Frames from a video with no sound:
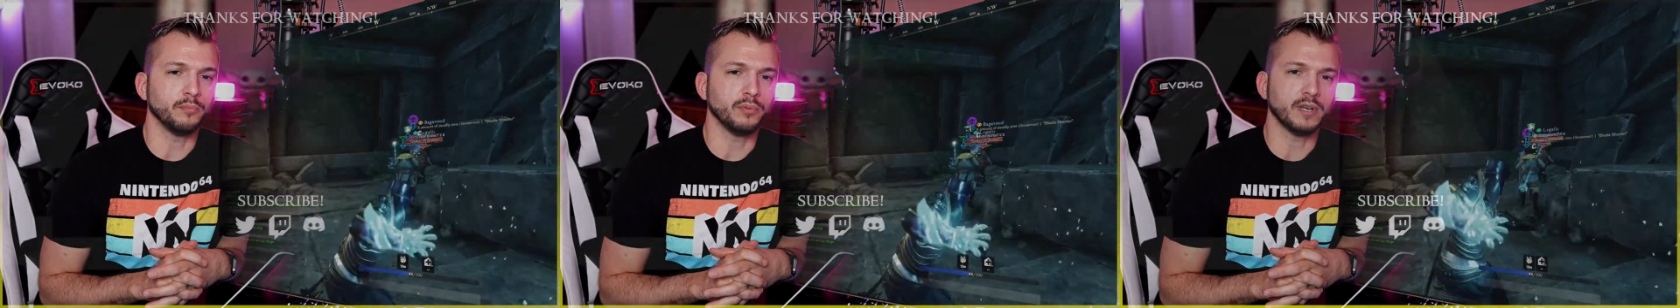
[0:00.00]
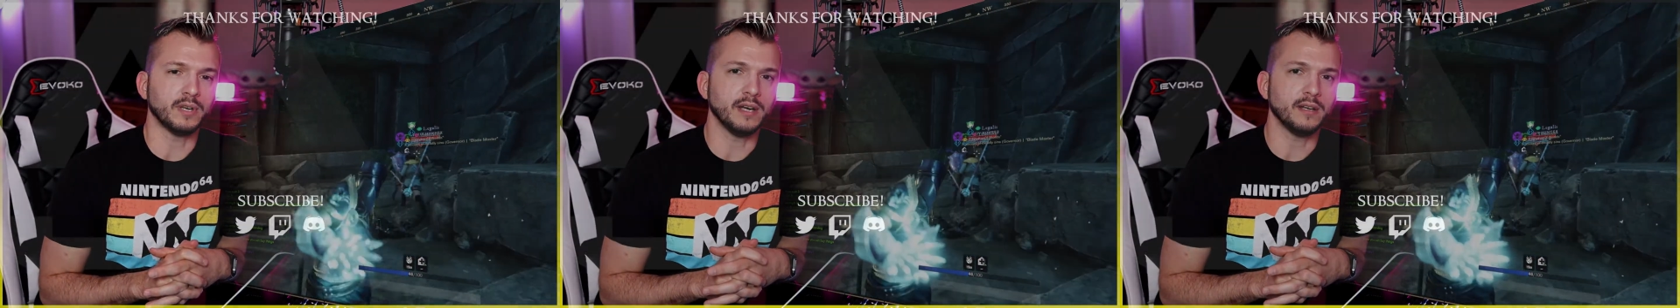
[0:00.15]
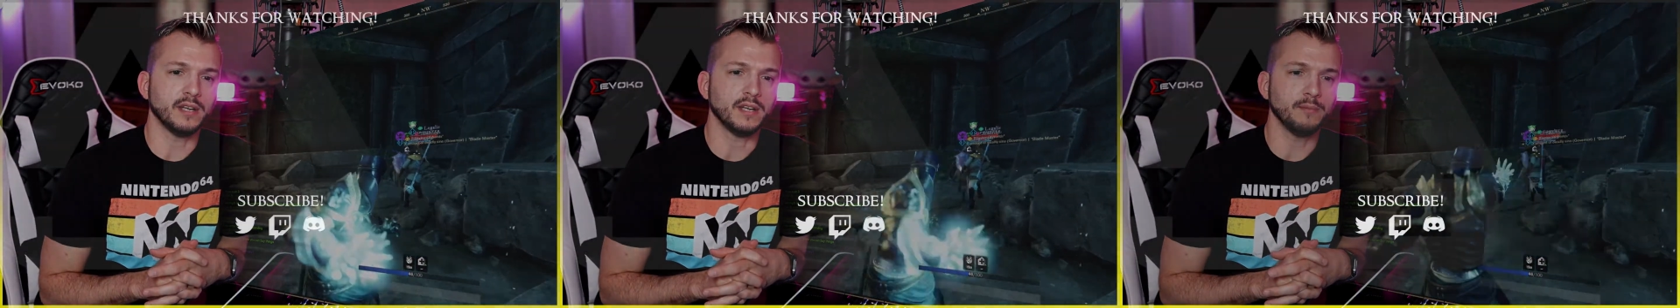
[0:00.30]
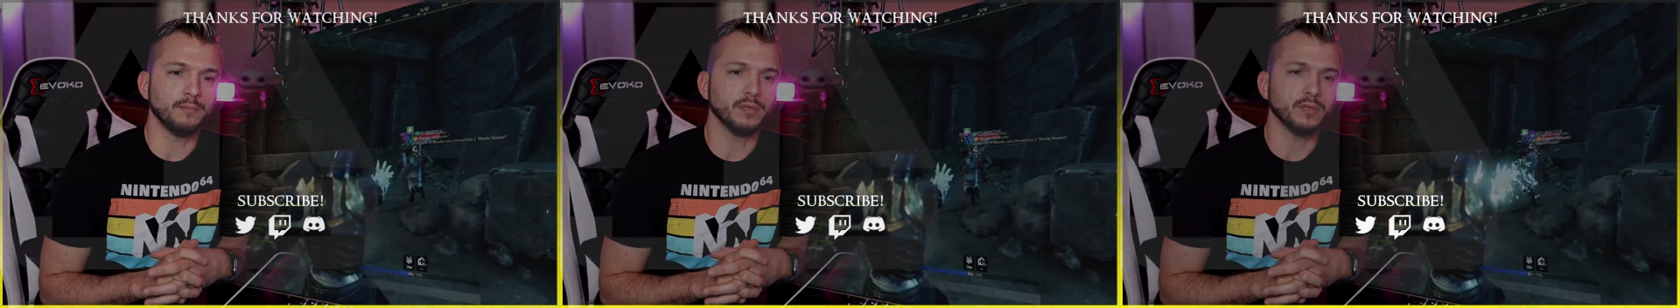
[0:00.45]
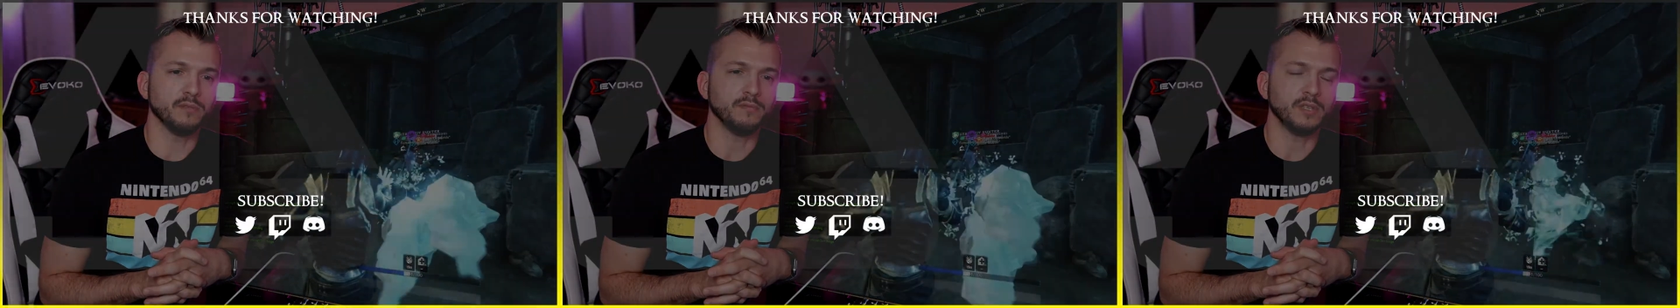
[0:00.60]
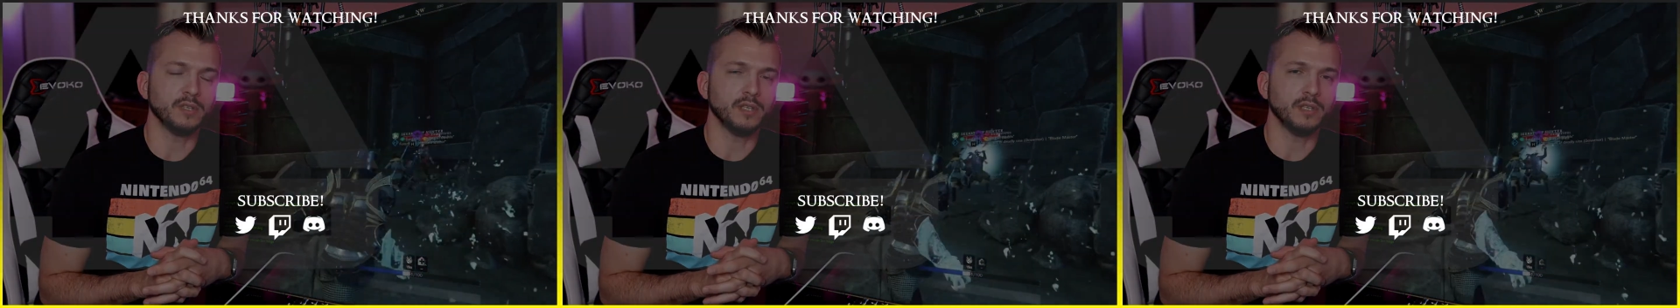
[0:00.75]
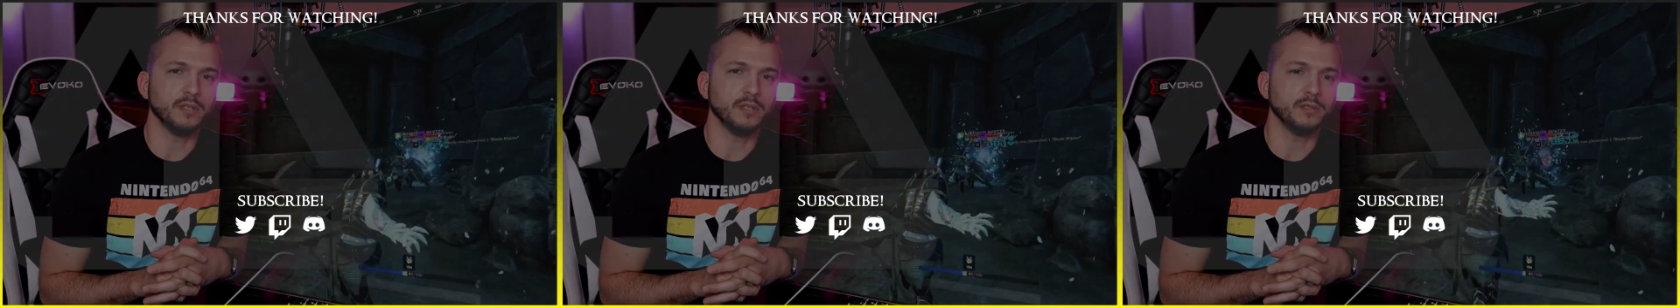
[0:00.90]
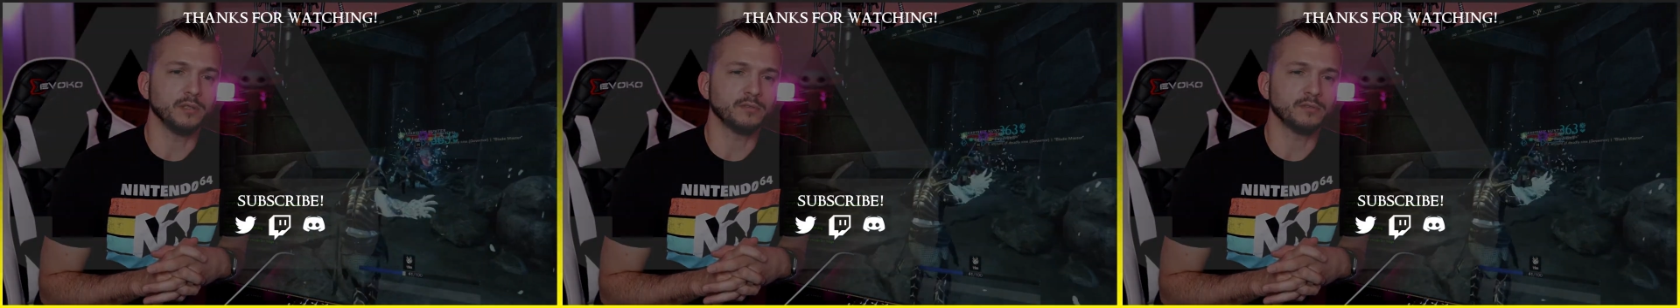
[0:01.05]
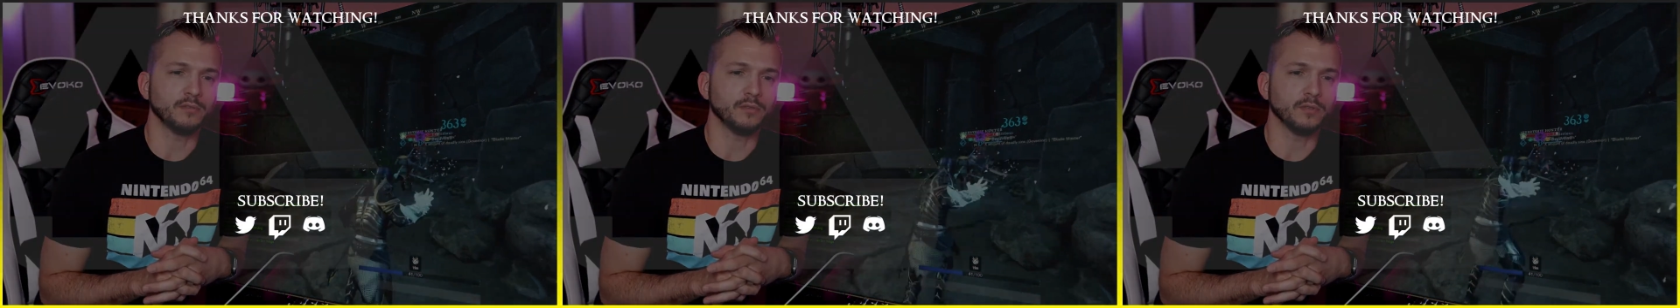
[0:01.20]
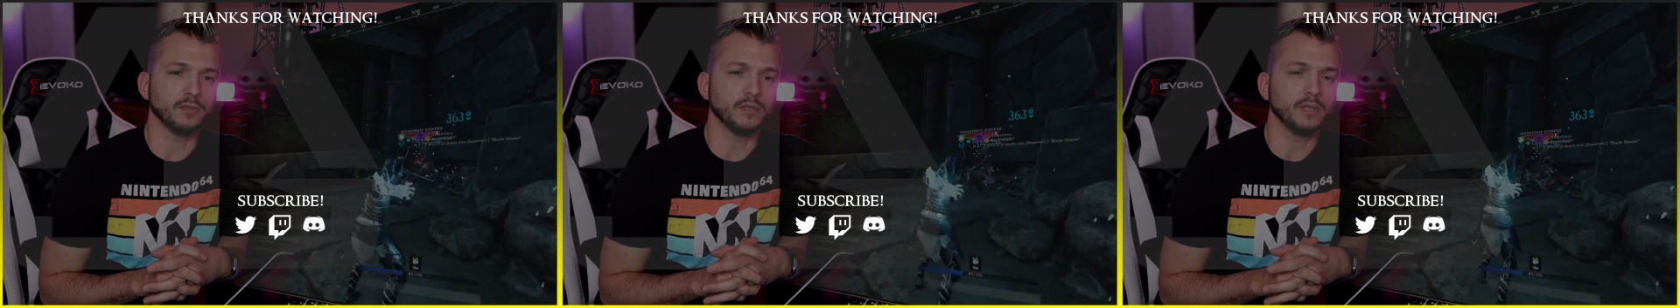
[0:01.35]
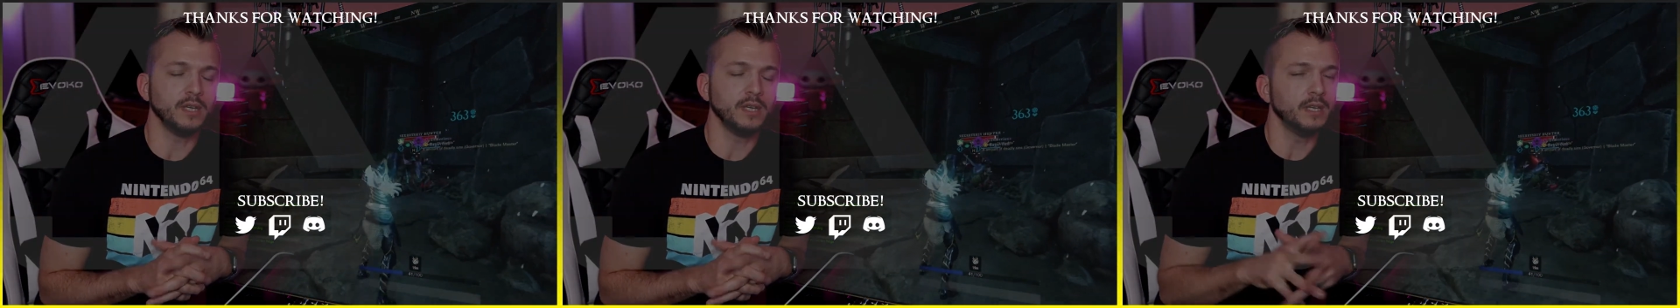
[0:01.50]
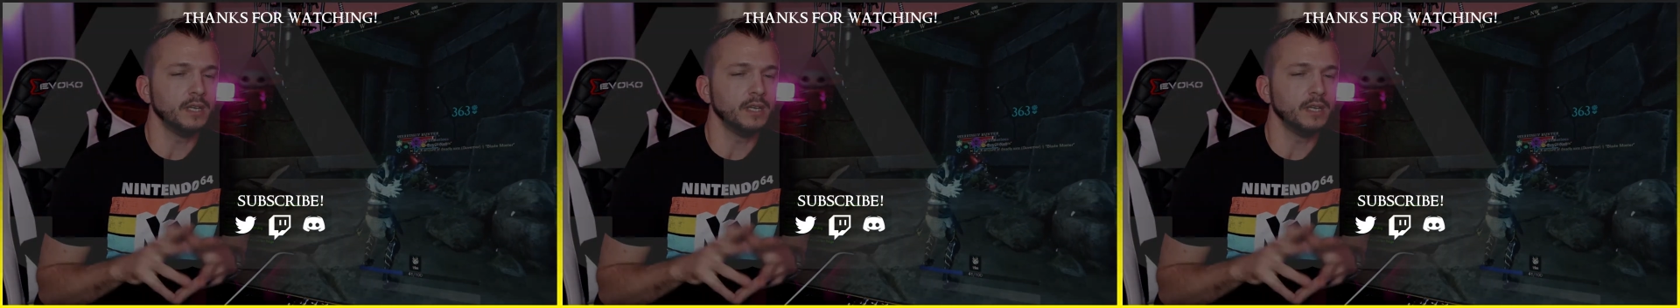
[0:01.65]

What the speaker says: to put out any build videos for